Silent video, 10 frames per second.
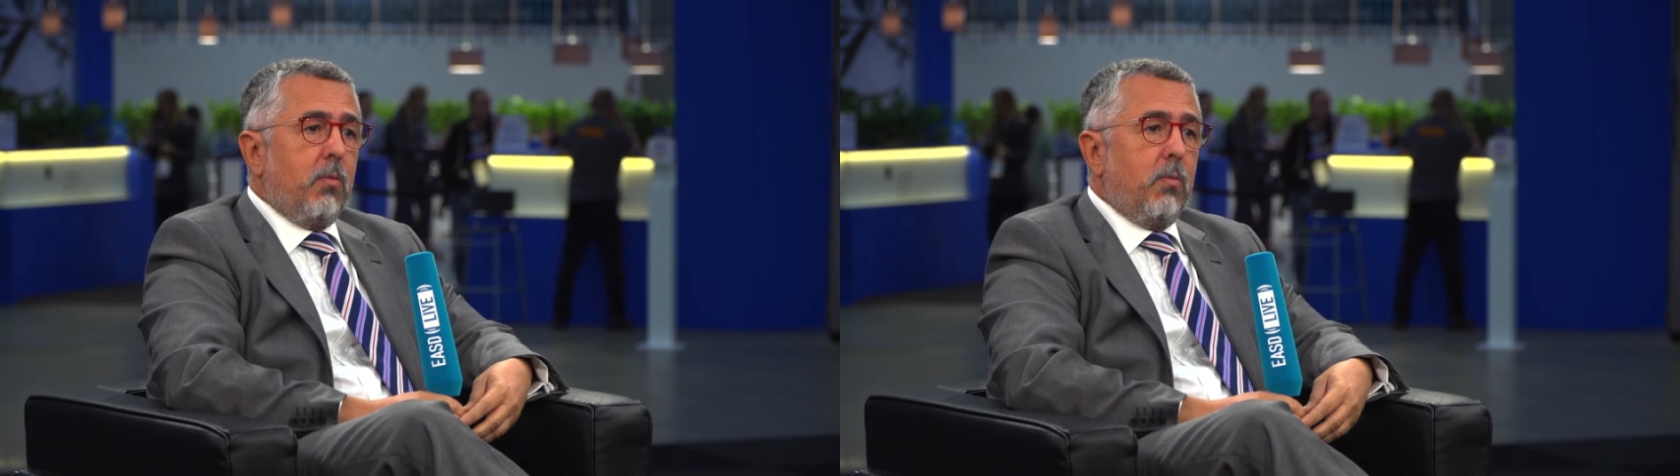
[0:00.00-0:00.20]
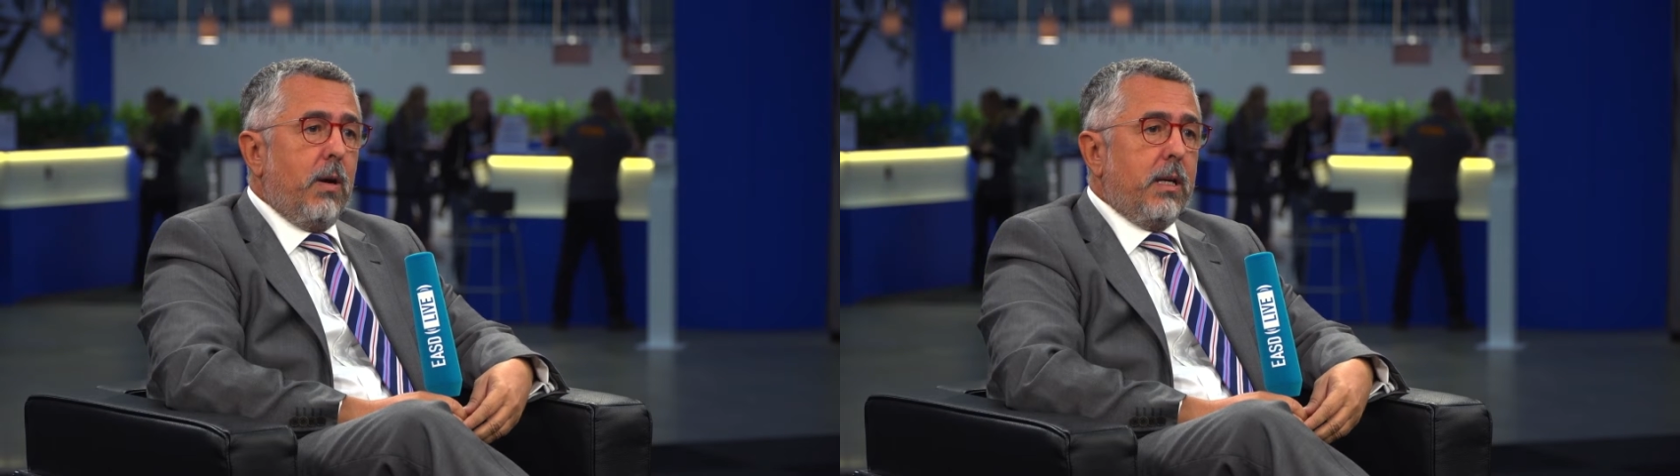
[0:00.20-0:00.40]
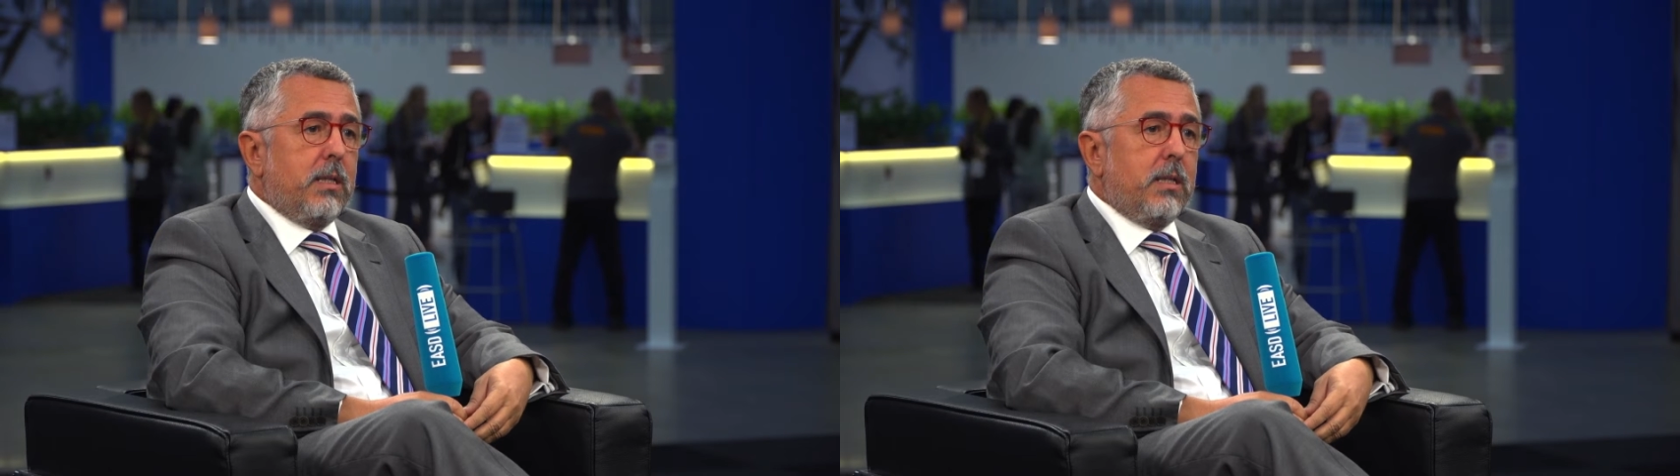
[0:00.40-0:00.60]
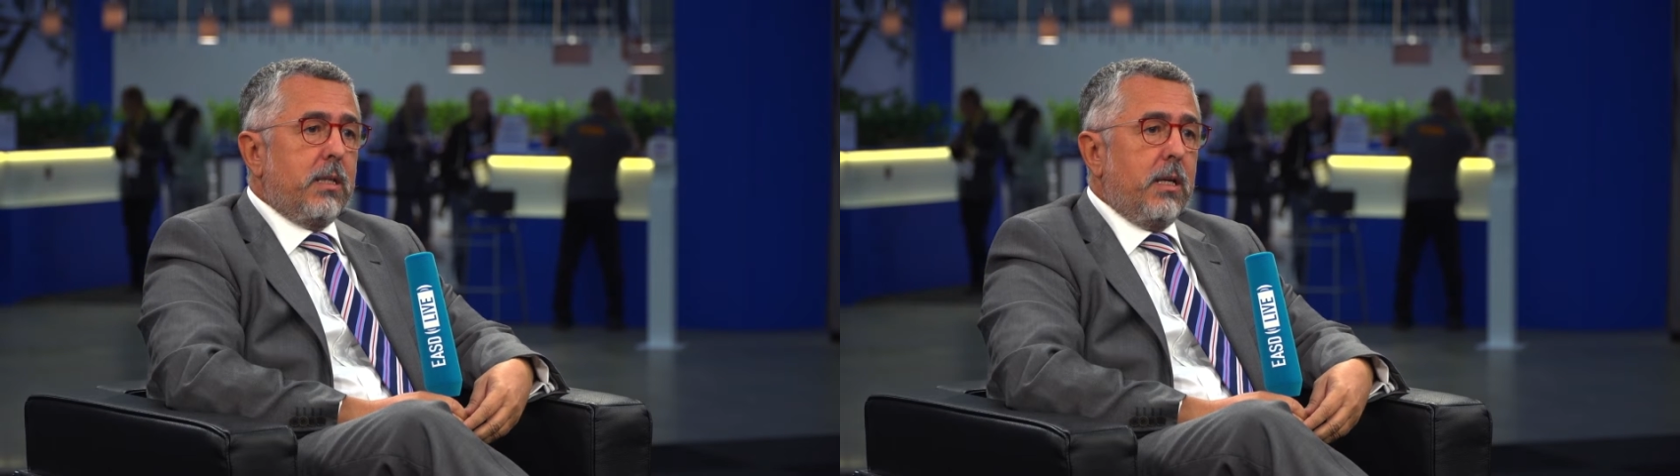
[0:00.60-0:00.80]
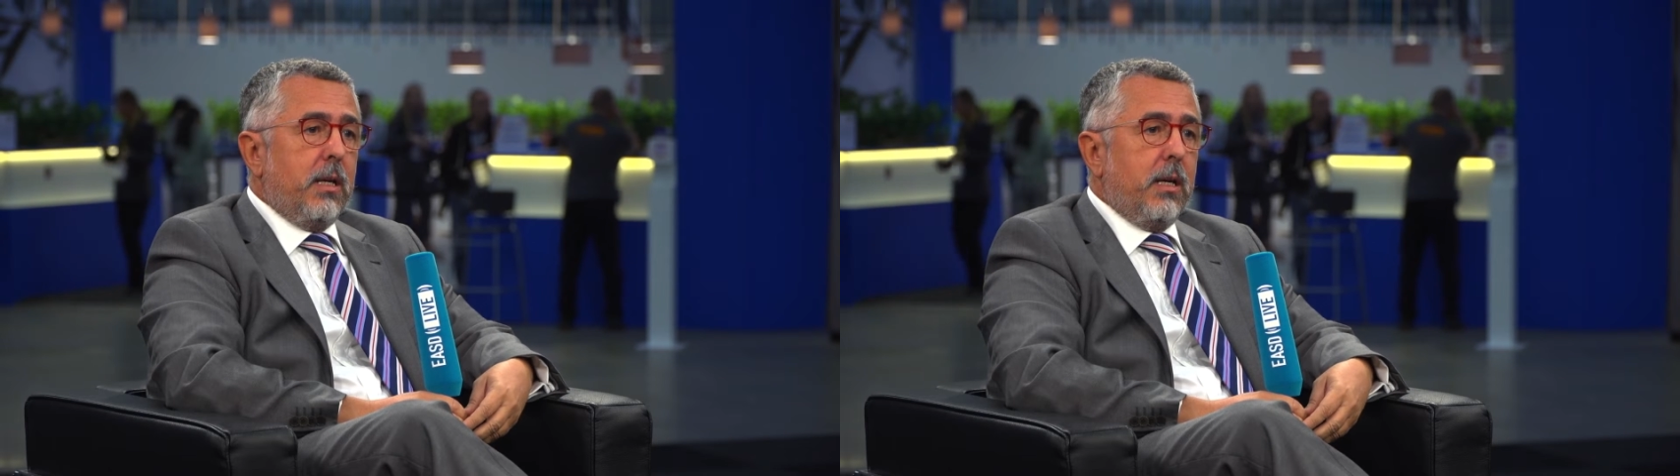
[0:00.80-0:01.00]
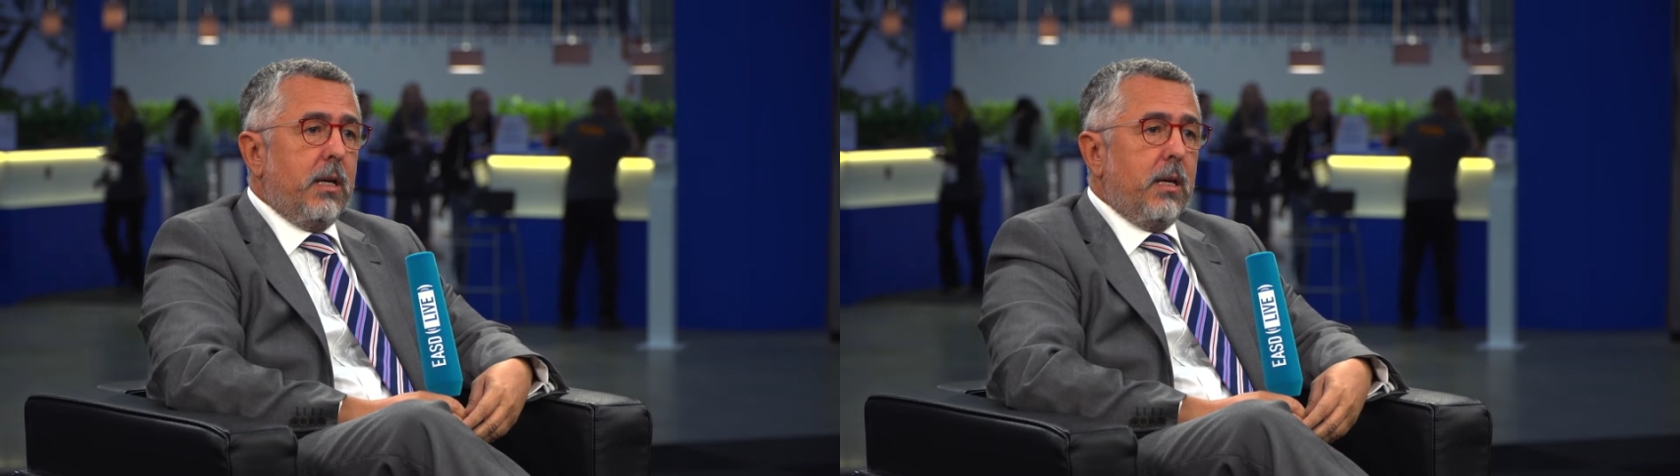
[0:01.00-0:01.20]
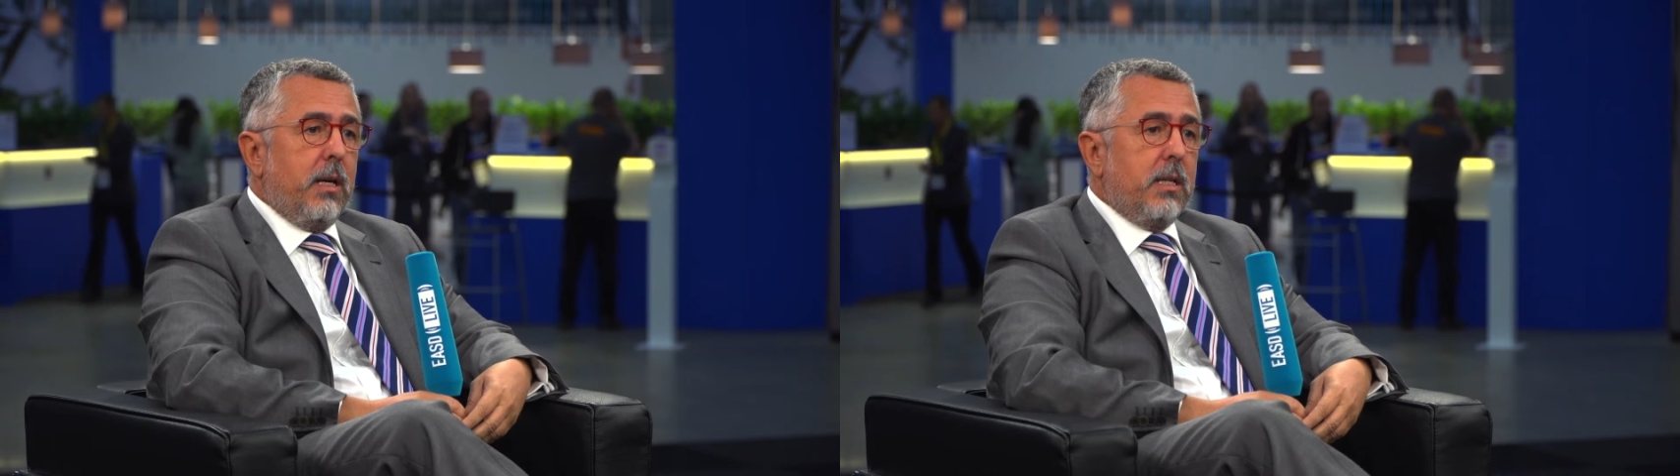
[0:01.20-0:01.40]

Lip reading: quite a